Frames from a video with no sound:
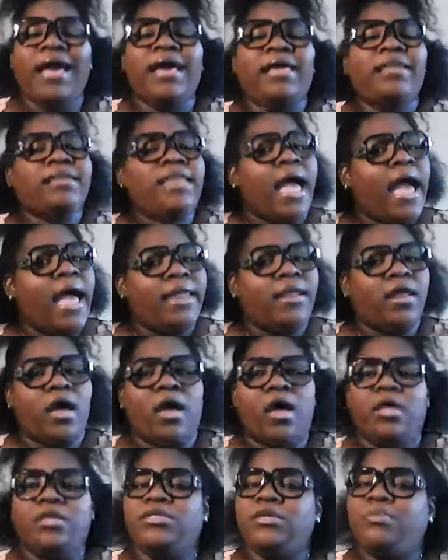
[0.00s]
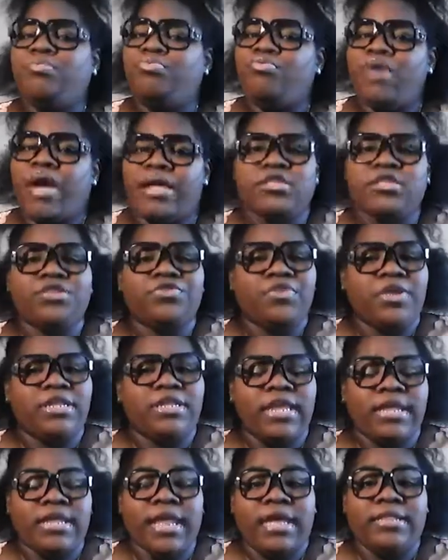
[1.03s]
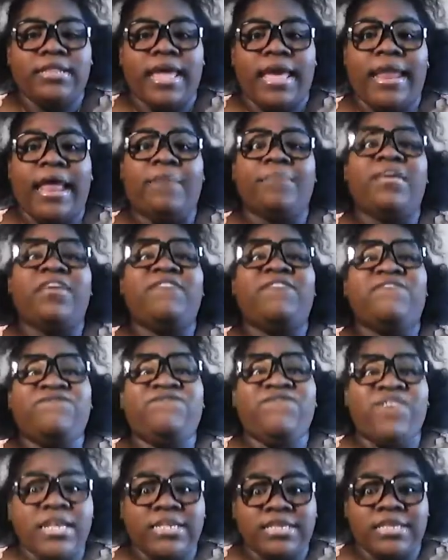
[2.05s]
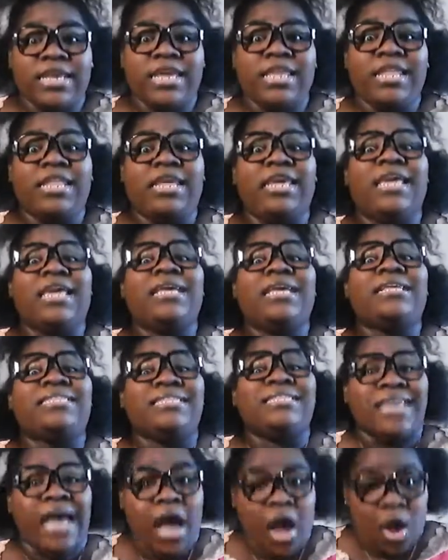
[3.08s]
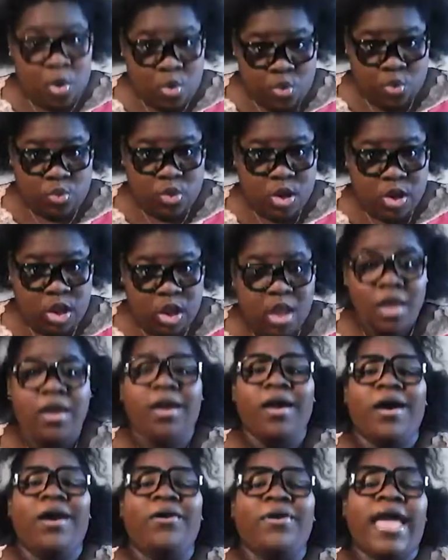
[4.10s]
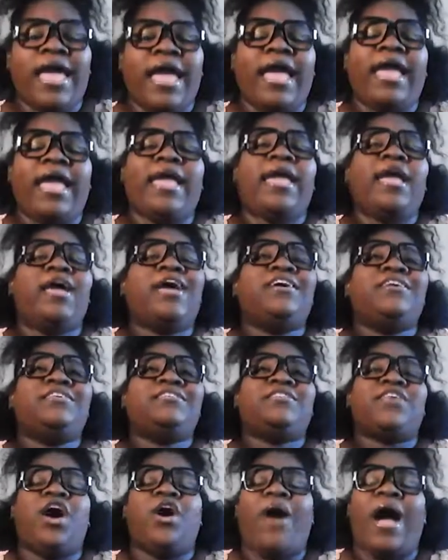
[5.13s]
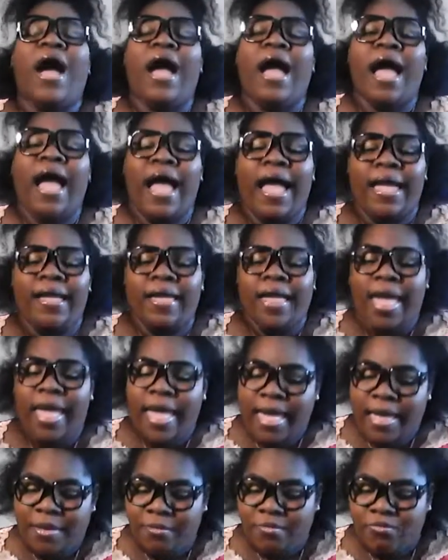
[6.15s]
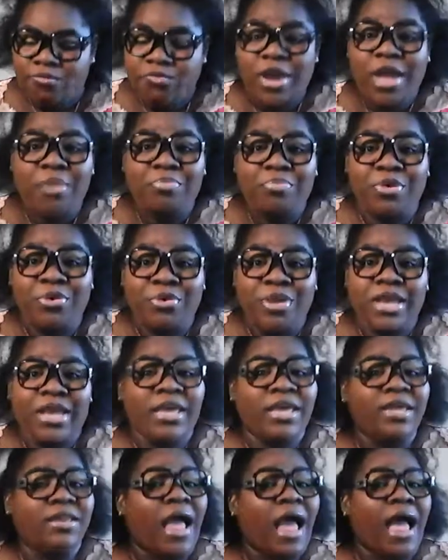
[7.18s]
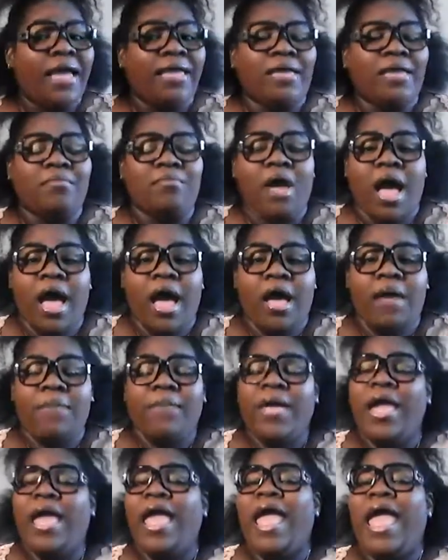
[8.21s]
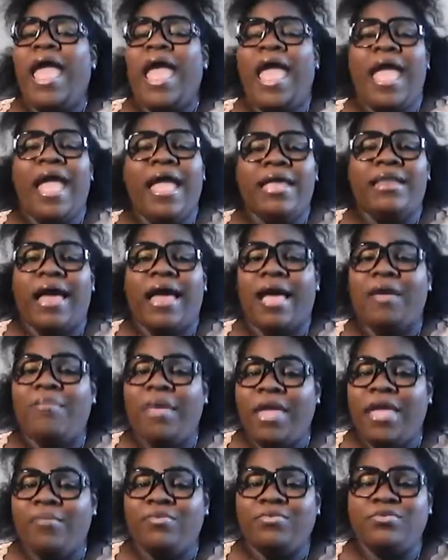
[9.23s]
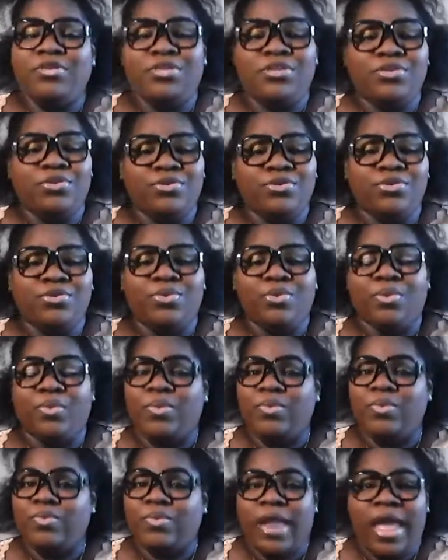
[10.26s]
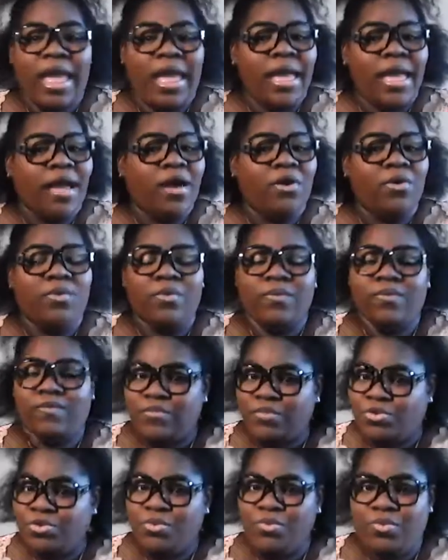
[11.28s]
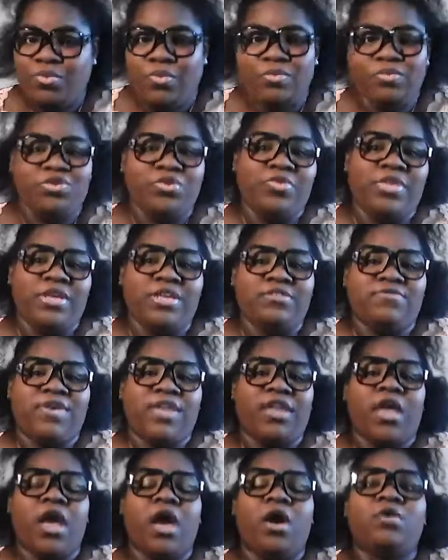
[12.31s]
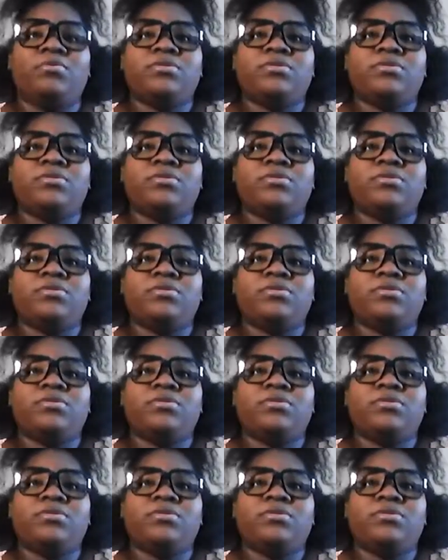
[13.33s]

Not uh, depressed or anything like that. I mean physically down. Okay? So I am rebooted. I am up and I'm able to now do do these videos.